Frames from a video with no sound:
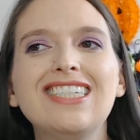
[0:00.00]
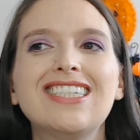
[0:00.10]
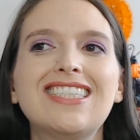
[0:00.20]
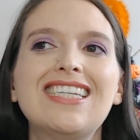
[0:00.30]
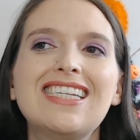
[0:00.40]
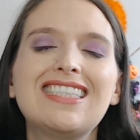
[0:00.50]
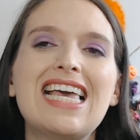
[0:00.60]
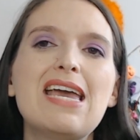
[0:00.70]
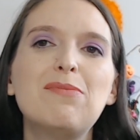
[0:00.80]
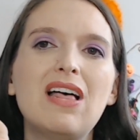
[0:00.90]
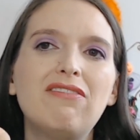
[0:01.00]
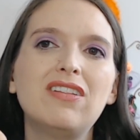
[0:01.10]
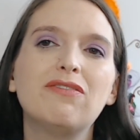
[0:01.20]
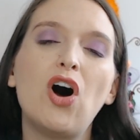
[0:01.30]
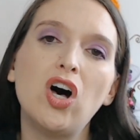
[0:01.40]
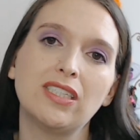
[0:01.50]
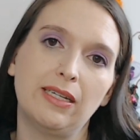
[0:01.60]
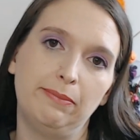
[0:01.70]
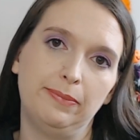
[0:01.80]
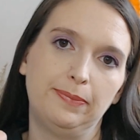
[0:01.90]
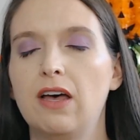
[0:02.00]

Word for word: just at the same level of awesome.